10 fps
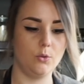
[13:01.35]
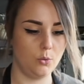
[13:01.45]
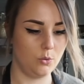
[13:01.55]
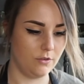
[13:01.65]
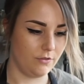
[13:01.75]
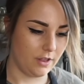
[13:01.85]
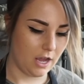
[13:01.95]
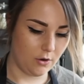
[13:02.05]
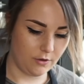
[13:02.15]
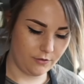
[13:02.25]
the
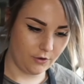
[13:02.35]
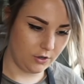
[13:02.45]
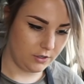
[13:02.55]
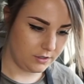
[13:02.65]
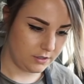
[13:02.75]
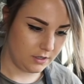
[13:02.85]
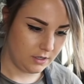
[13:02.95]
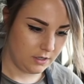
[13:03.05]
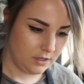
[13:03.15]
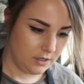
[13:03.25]
flour first
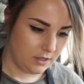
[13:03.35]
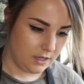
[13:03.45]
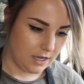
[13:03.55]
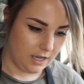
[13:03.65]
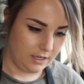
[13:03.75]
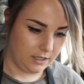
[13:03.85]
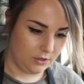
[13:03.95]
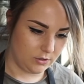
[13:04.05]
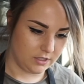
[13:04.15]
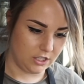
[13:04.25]
add the
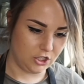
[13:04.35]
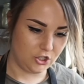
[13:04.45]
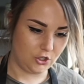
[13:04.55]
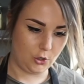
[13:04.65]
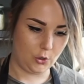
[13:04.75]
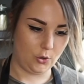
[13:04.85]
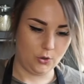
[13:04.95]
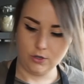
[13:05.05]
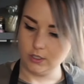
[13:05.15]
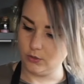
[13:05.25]
yolks and stir
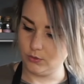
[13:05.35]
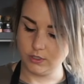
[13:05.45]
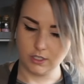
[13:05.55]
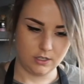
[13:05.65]
using